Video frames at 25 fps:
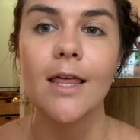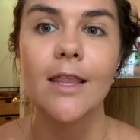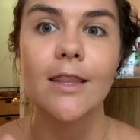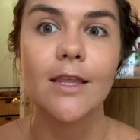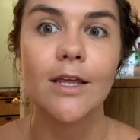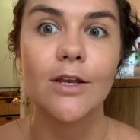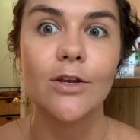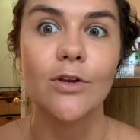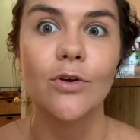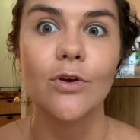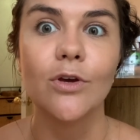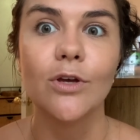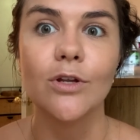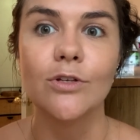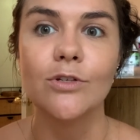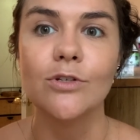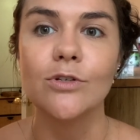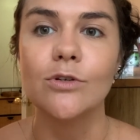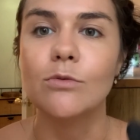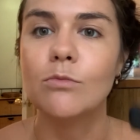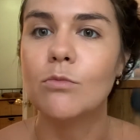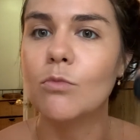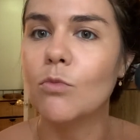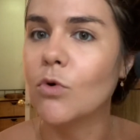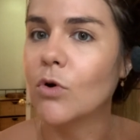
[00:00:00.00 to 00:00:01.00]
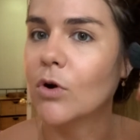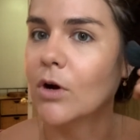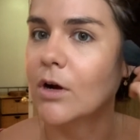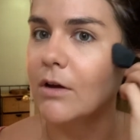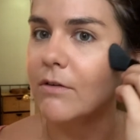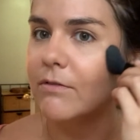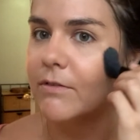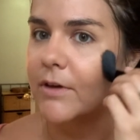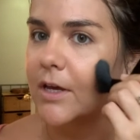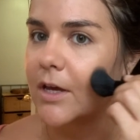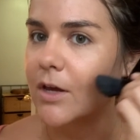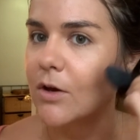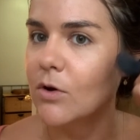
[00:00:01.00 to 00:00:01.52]
then you could do more
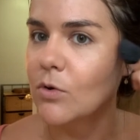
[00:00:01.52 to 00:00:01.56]
of a